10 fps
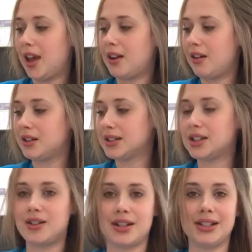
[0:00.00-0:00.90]
and
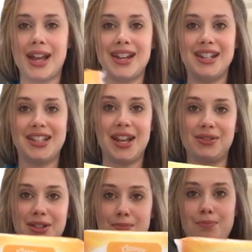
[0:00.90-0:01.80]
also it's handy to
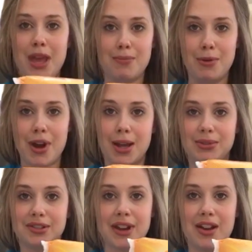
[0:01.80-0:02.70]
have some baby
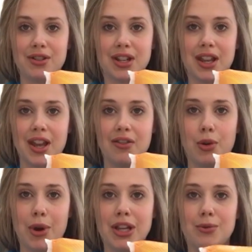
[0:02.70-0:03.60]
wipes around
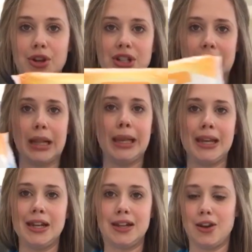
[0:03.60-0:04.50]
for when you want to
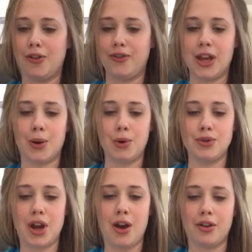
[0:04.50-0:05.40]
clean your fake
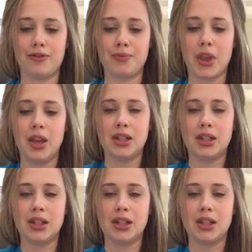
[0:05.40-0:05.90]
wound off.